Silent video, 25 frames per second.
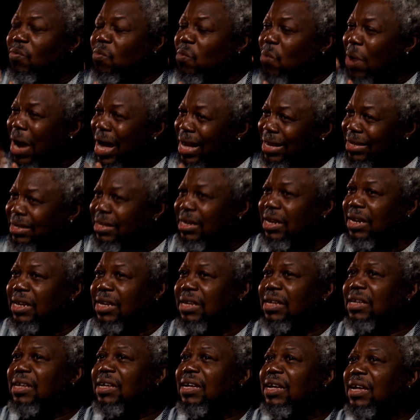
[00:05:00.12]

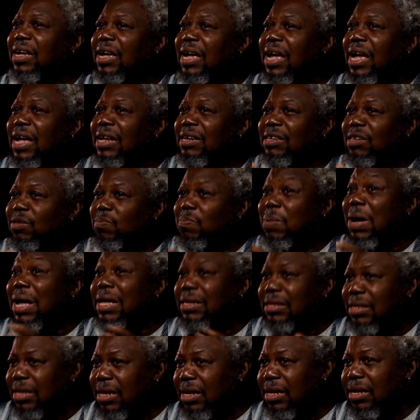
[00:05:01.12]
wisely and
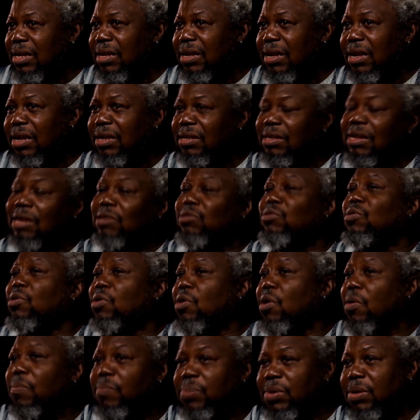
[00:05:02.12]
sparsely just to
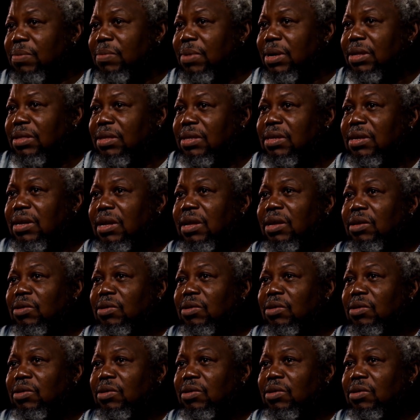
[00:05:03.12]
complement.